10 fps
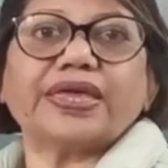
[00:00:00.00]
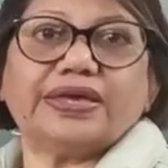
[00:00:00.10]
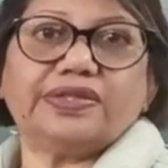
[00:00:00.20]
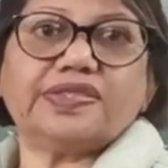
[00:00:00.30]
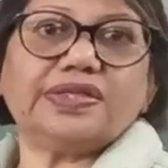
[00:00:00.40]

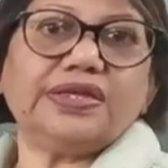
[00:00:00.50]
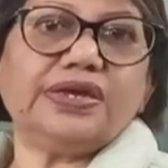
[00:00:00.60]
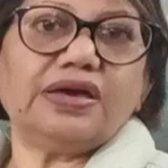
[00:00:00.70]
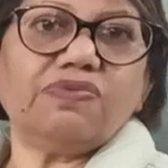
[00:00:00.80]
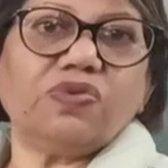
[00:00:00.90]
and
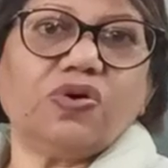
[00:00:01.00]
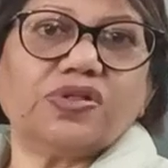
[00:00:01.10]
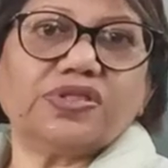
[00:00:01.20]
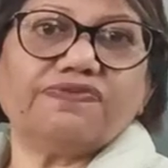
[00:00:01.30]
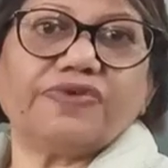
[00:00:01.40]
Syria
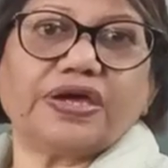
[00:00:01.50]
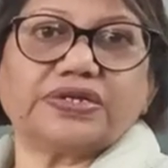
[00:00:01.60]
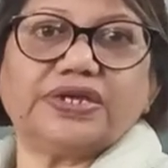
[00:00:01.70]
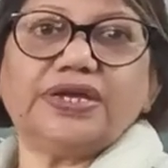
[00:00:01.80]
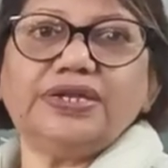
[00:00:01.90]
was
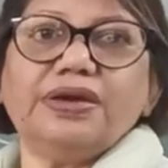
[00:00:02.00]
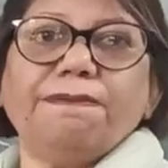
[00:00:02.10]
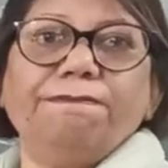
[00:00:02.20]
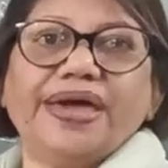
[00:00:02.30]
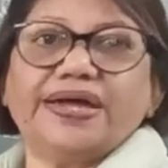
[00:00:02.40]

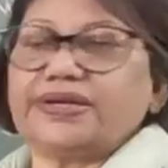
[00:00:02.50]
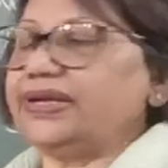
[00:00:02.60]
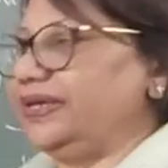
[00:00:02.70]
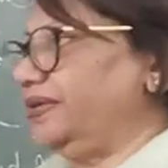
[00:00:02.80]
affected badly.